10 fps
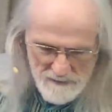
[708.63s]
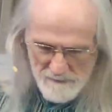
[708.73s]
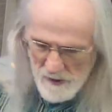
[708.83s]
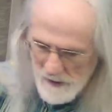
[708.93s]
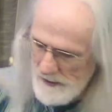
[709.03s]

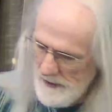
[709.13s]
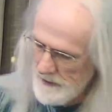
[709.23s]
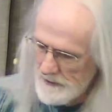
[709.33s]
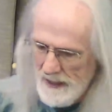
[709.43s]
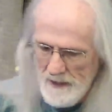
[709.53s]
Bartender
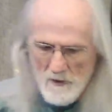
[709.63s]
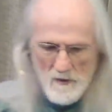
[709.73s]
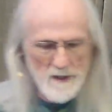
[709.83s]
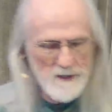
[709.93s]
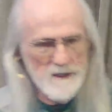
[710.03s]
came over
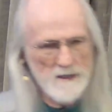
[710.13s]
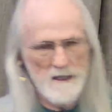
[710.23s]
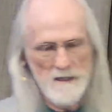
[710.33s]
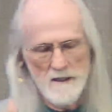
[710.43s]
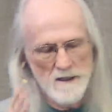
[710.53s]
and he says,
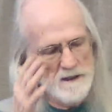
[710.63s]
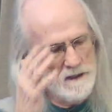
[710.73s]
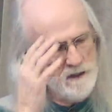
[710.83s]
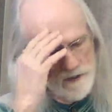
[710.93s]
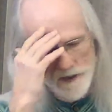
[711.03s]
"Oh,
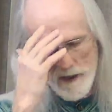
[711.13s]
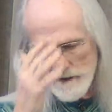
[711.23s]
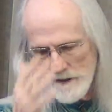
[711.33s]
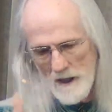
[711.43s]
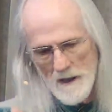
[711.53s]

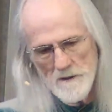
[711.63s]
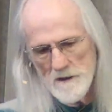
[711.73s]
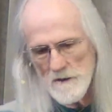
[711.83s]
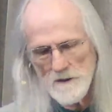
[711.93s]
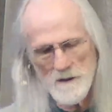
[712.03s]
O'Shaughnessy, I'm so
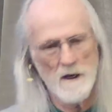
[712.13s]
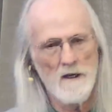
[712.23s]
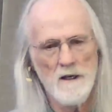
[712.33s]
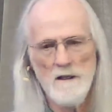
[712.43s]
sorry."